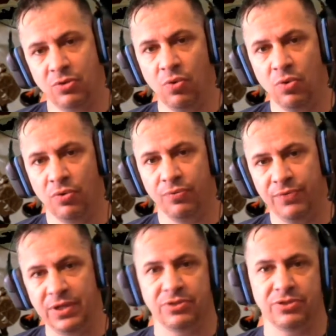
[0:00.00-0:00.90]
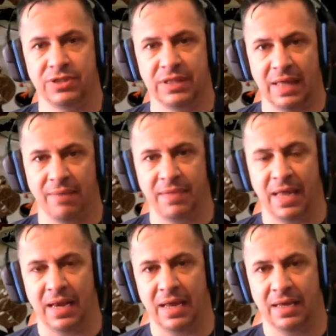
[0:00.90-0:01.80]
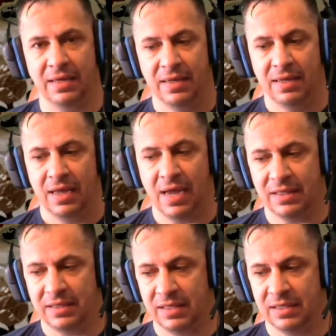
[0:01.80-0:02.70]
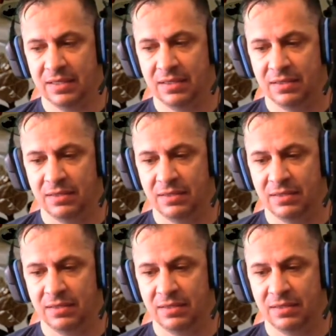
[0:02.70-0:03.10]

cool features to them that I think